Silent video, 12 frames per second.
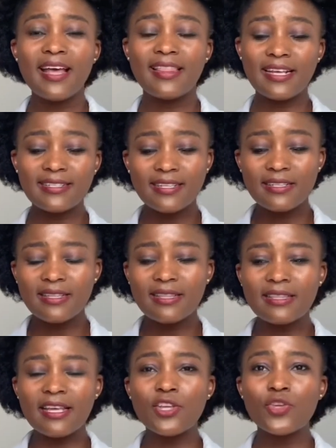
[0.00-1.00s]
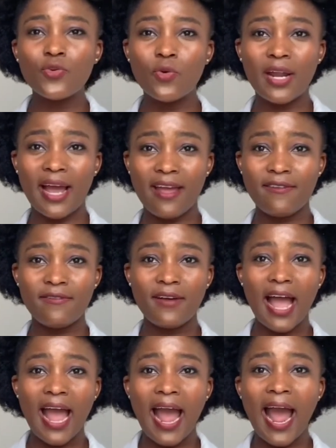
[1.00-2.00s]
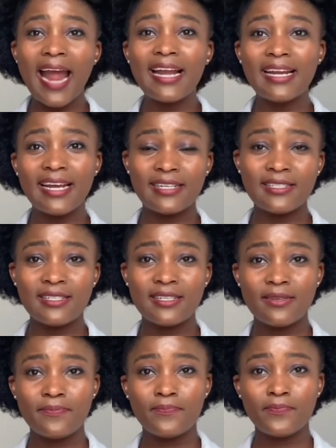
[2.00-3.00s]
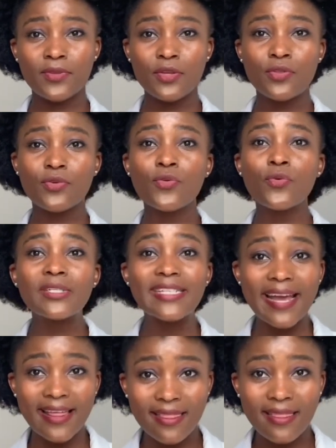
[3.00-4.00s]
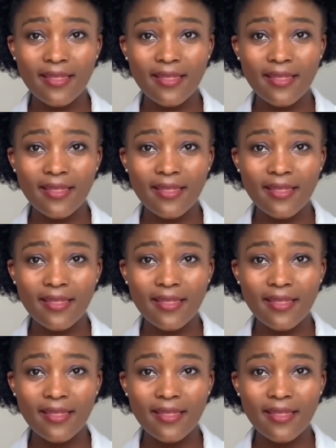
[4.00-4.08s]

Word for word: That's the new life I learned through death.